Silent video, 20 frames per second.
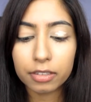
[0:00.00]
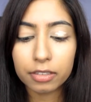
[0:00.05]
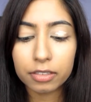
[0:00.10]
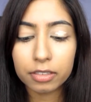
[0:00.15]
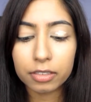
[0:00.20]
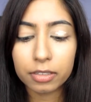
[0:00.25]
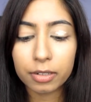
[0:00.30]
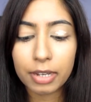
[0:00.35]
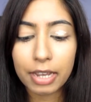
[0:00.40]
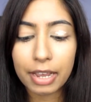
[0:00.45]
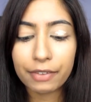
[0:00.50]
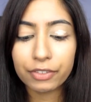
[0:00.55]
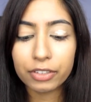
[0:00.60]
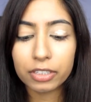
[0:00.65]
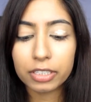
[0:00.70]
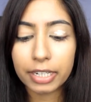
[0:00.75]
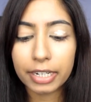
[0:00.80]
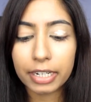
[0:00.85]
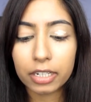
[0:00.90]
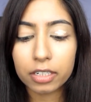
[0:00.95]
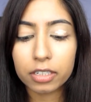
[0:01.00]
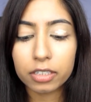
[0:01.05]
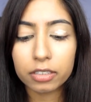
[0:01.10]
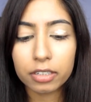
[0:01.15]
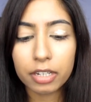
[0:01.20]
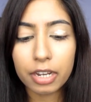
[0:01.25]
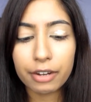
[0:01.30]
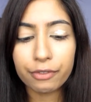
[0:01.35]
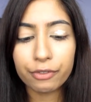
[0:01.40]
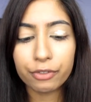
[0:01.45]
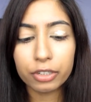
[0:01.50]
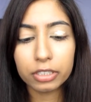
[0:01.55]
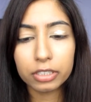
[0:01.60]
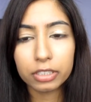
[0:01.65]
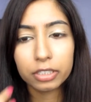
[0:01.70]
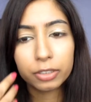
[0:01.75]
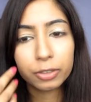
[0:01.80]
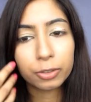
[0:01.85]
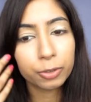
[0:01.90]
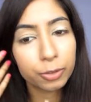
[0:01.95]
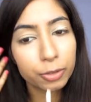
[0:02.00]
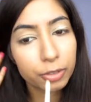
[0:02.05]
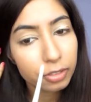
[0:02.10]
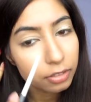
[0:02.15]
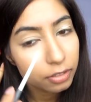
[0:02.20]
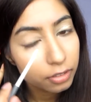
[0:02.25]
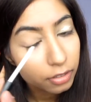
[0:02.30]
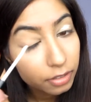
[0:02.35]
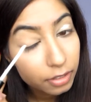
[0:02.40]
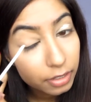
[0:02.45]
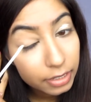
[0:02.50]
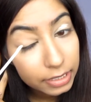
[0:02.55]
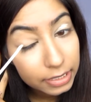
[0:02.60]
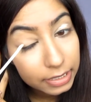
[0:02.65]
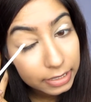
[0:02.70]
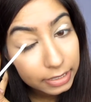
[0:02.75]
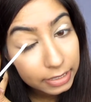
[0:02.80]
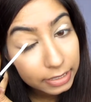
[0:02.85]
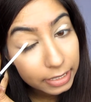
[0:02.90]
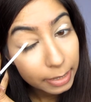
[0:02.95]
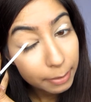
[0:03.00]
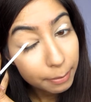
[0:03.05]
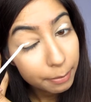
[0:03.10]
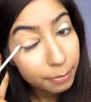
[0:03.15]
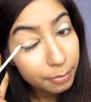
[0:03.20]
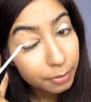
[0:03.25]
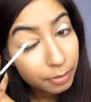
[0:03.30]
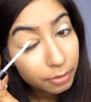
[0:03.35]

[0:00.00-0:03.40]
So I have to take every single step.